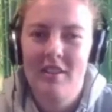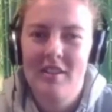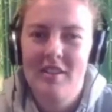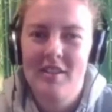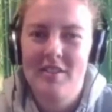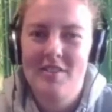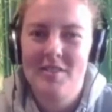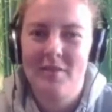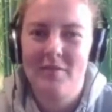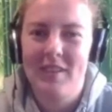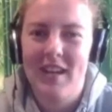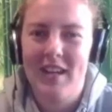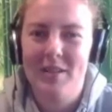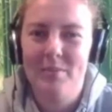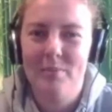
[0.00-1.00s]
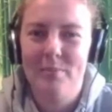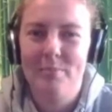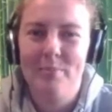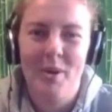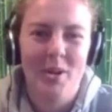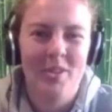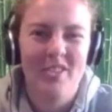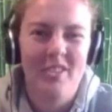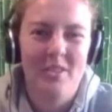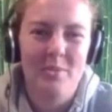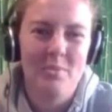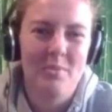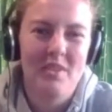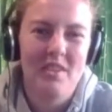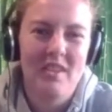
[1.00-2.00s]
Stuff like
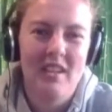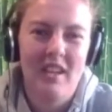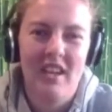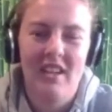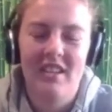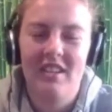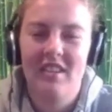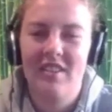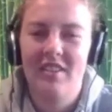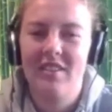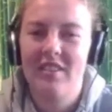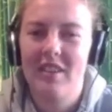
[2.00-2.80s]
Bottom, and